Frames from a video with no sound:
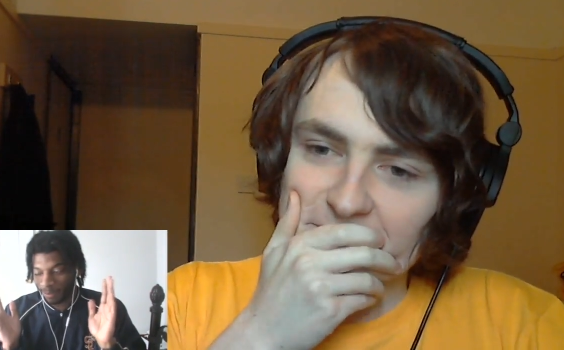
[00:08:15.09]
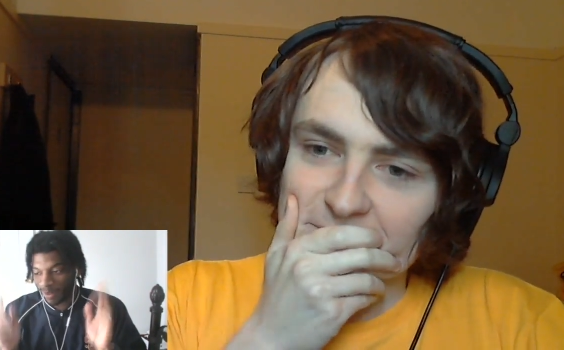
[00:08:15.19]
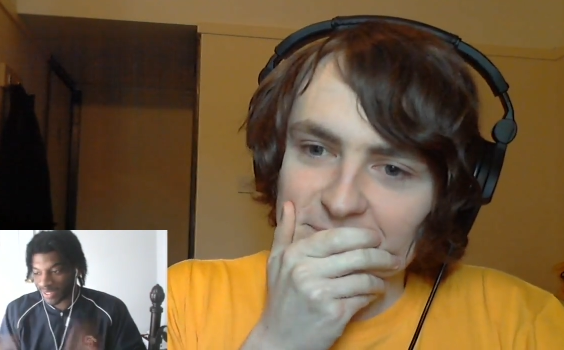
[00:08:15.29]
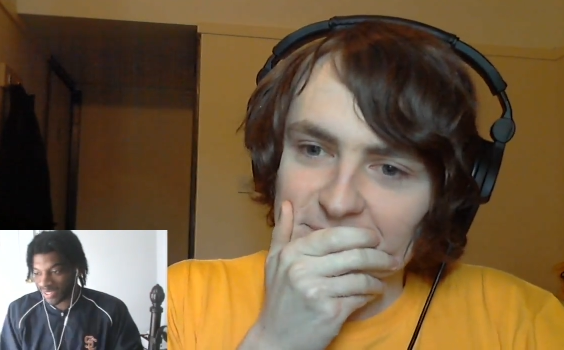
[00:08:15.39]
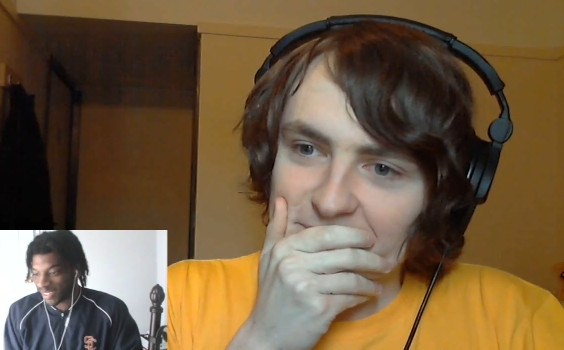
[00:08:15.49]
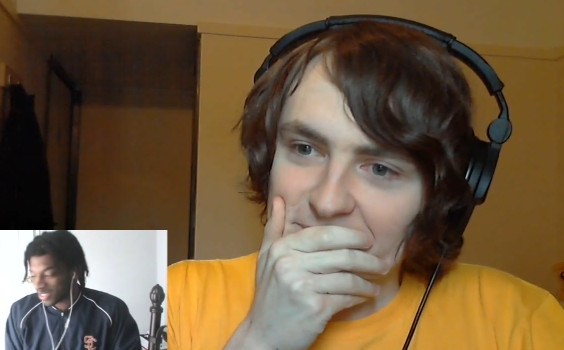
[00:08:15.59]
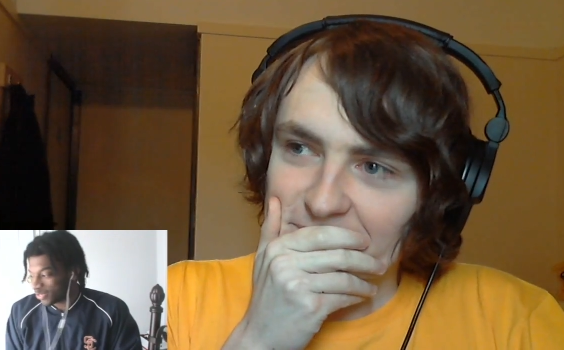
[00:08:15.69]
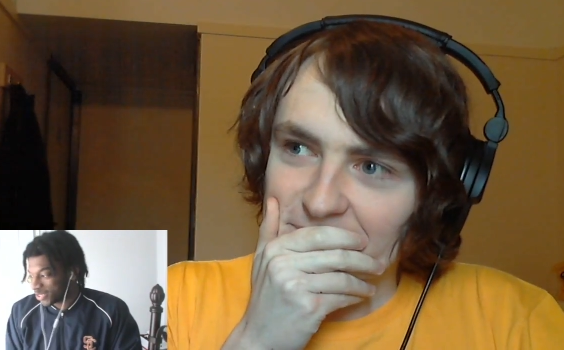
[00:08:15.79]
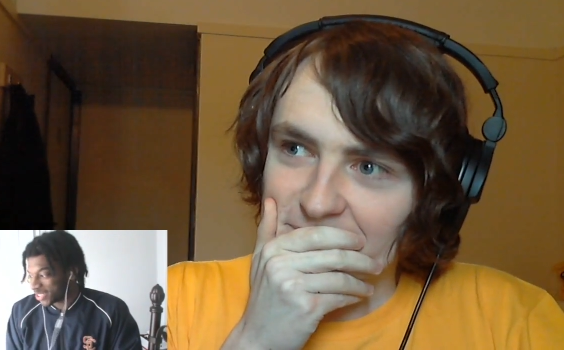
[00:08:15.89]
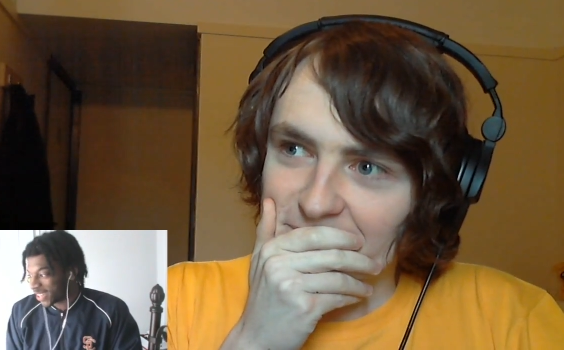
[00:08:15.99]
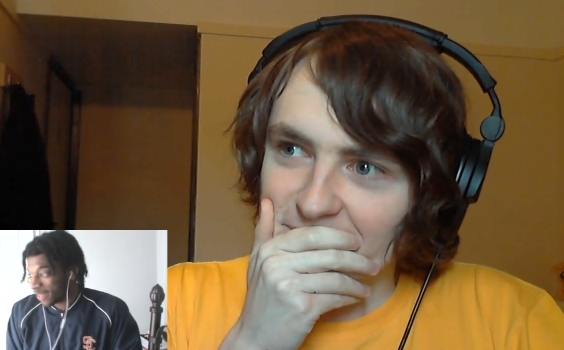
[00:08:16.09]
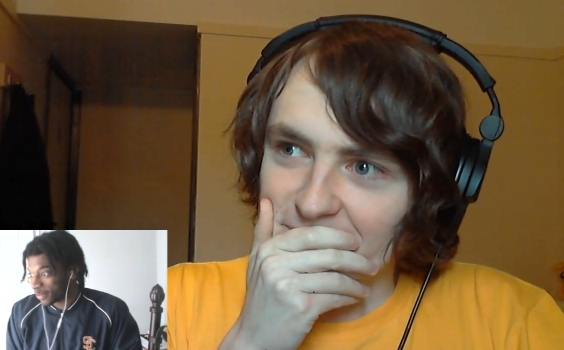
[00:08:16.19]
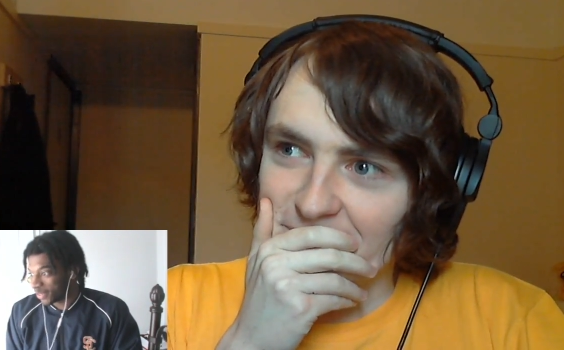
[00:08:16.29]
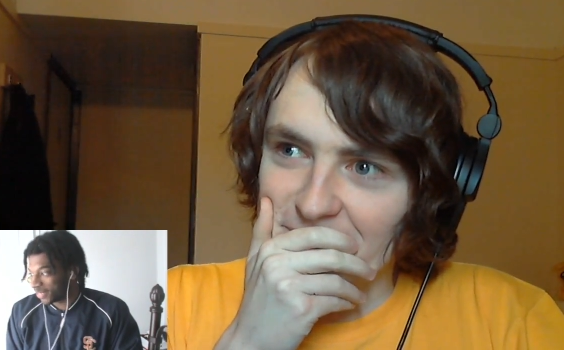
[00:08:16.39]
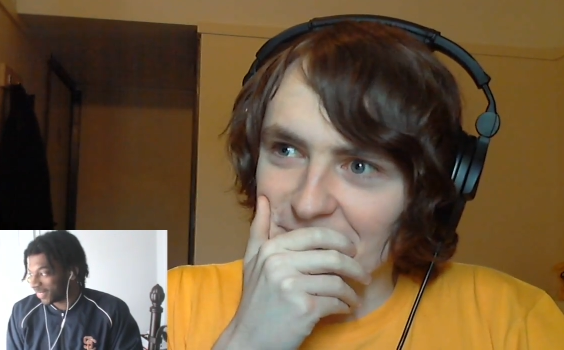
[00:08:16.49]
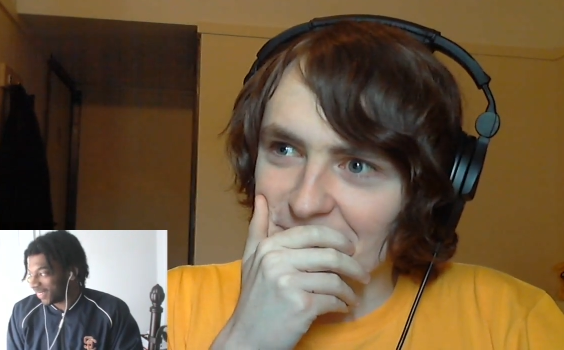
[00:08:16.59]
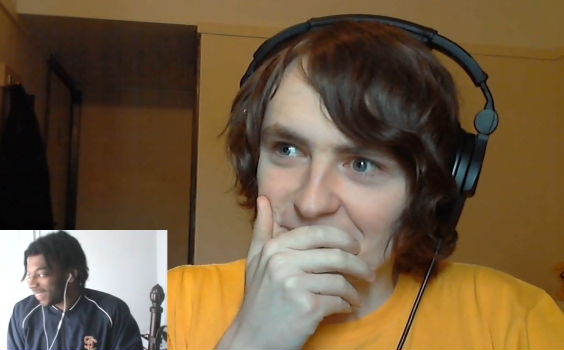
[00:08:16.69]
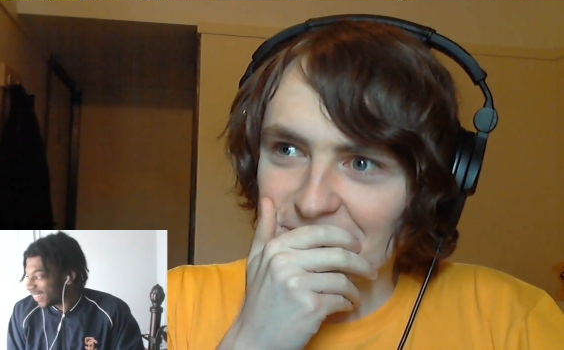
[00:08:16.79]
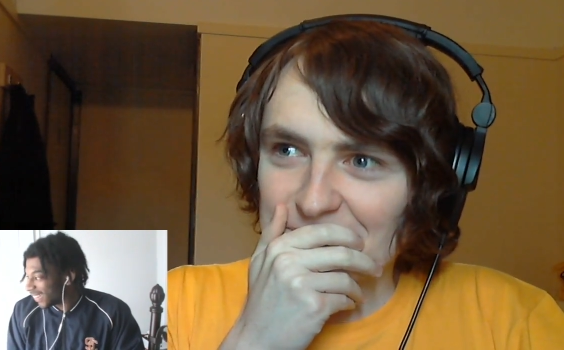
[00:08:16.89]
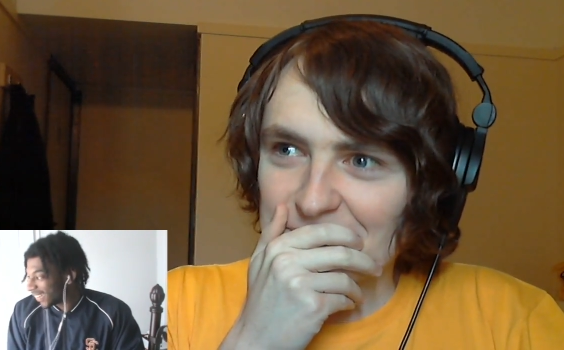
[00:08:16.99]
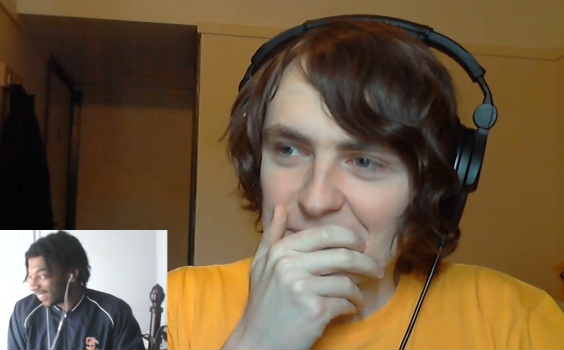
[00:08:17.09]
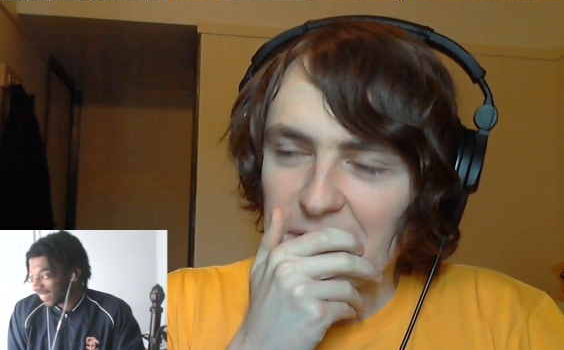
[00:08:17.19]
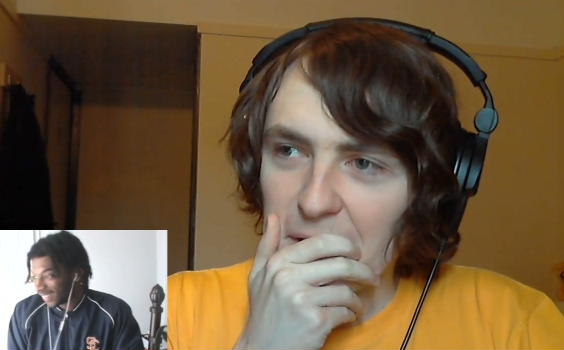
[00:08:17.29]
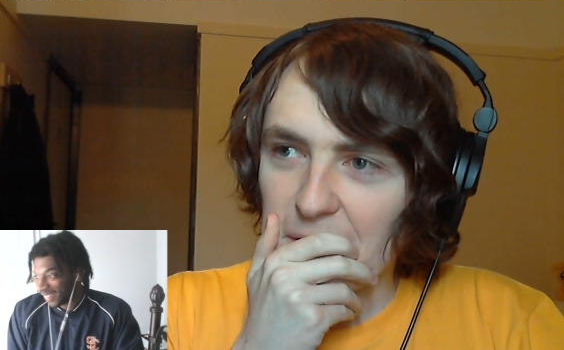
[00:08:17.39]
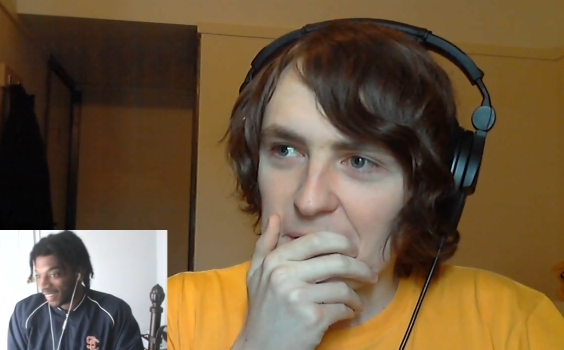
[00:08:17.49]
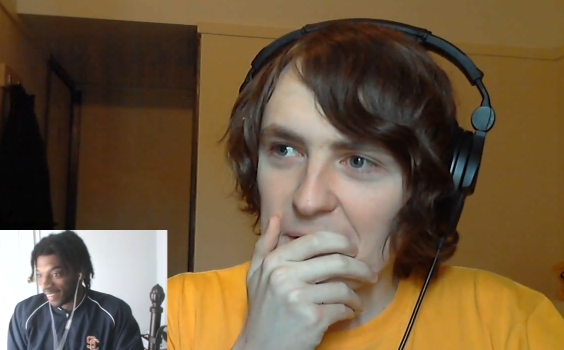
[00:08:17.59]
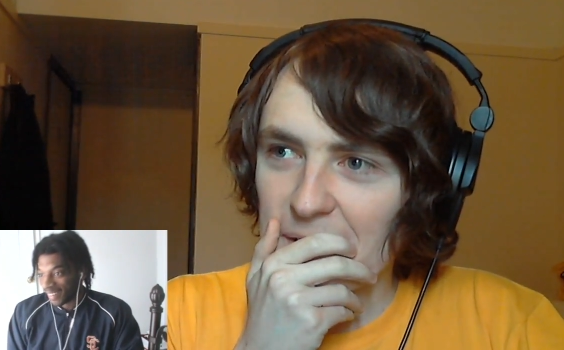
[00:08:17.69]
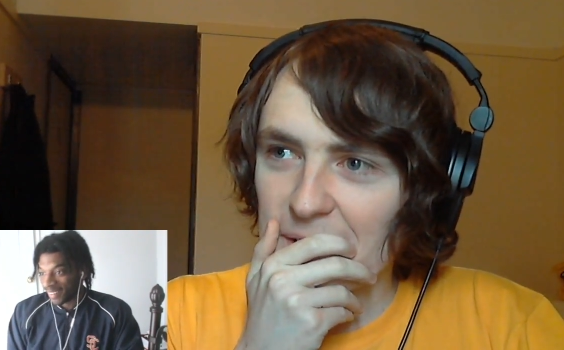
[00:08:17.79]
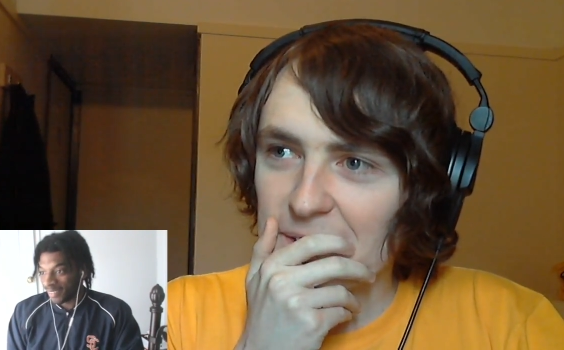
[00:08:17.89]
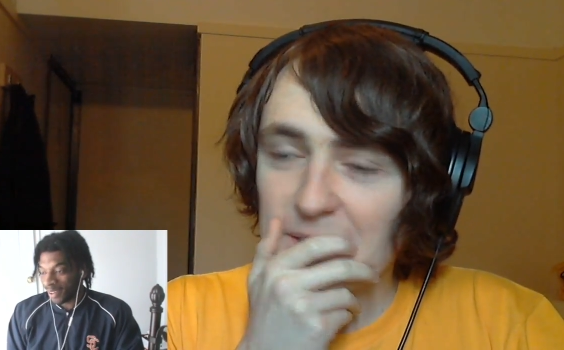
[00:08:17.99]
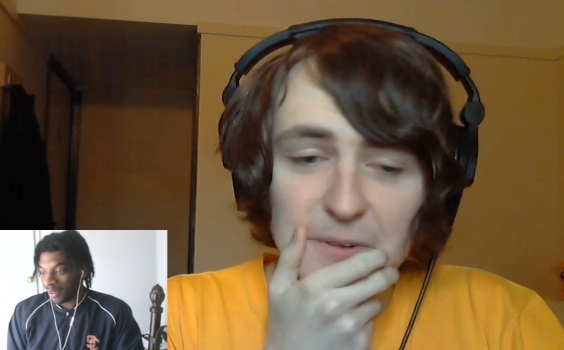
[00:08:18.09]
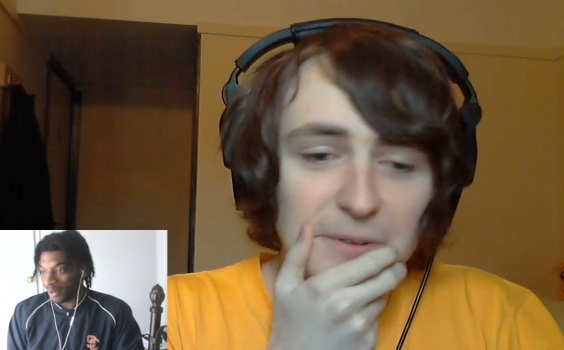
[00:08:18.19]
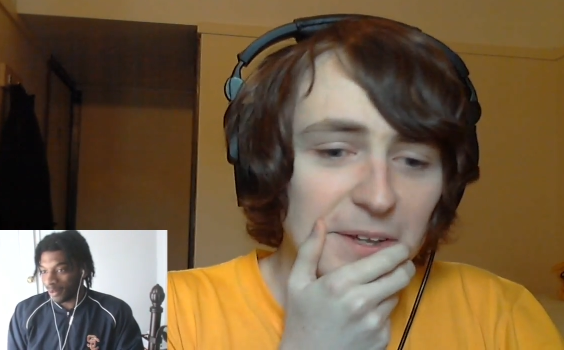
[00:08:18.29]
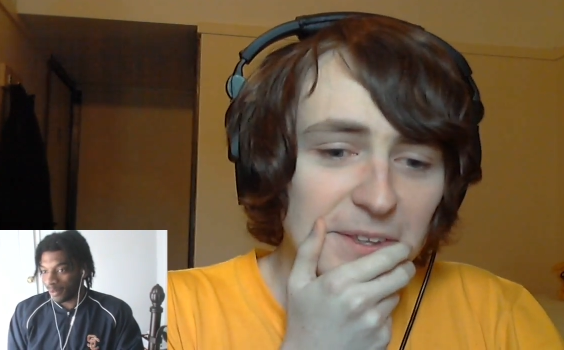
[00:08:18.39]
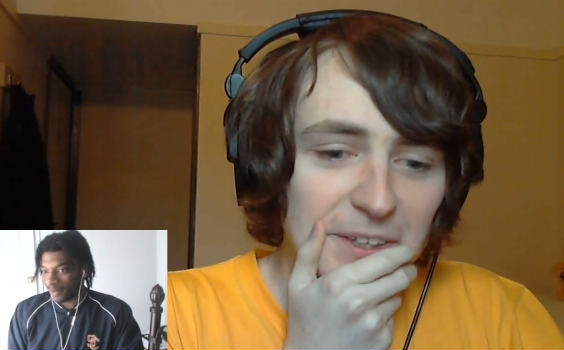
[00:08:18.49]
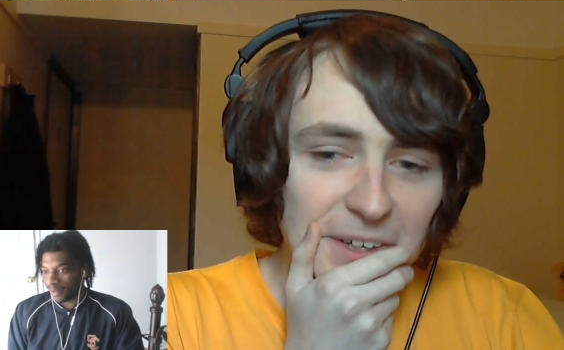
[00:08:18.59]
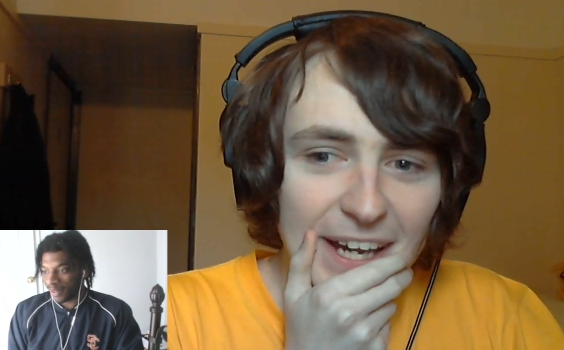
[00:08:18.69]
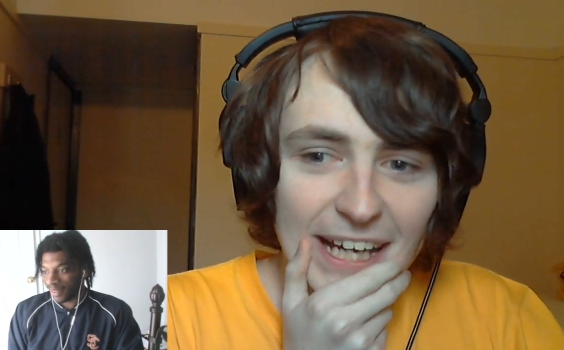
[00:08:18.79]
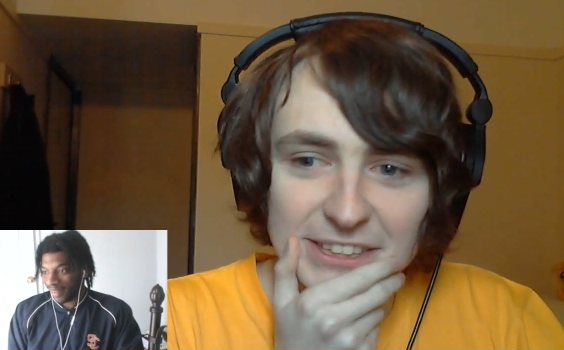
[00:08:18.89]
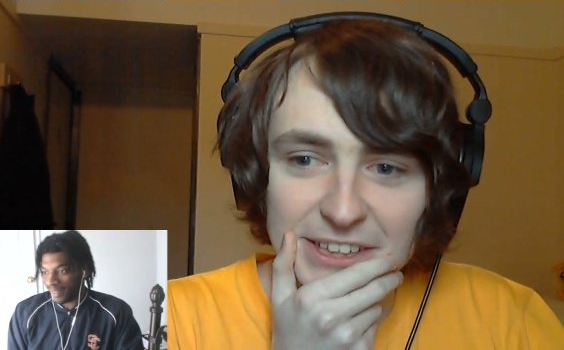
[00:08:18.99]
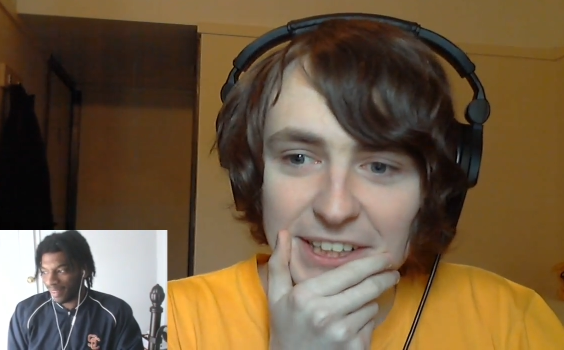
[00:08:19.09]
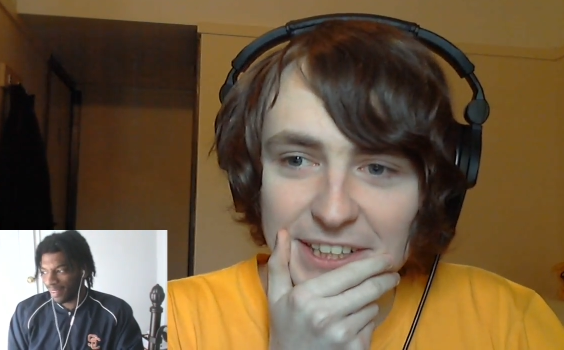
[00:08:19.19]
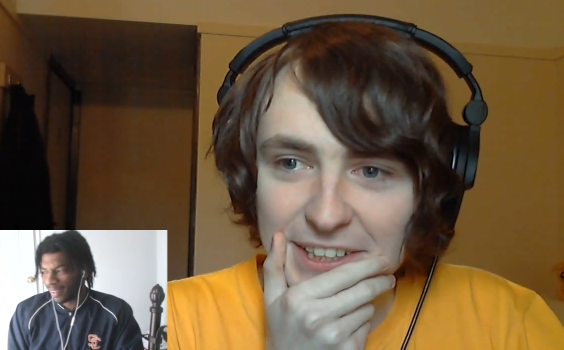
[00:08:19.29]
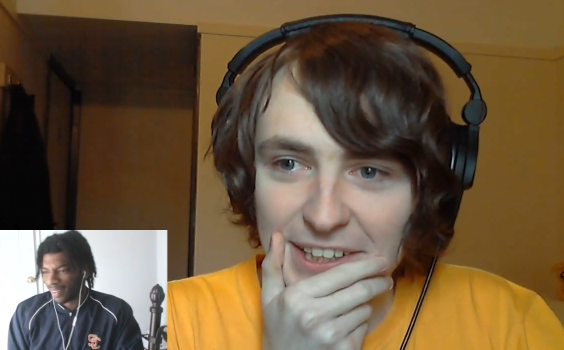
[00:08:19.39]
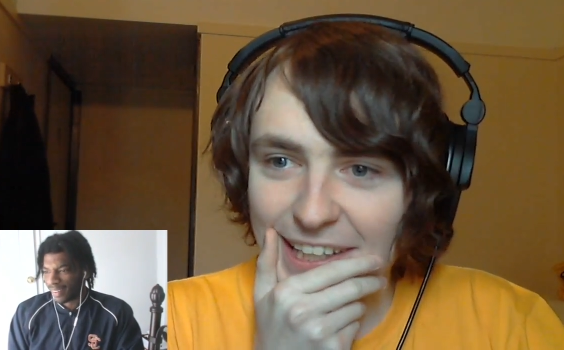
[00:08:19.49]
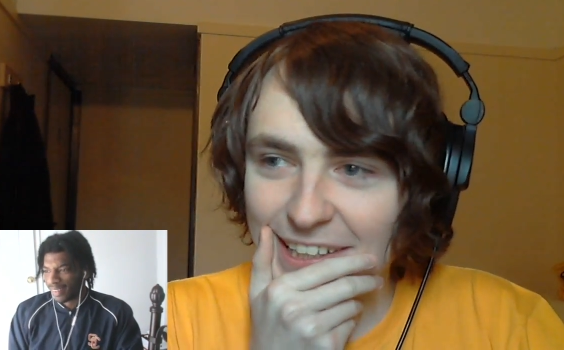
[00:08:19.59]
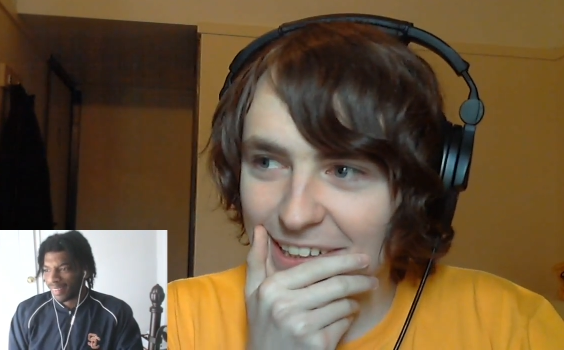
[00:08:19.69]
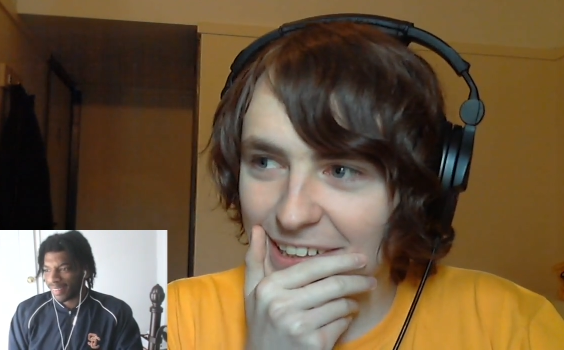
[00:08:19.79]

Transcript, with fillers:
Speaker 1: process what just happened. No,
Speaker 2: no, no. Neither can I actually. Like,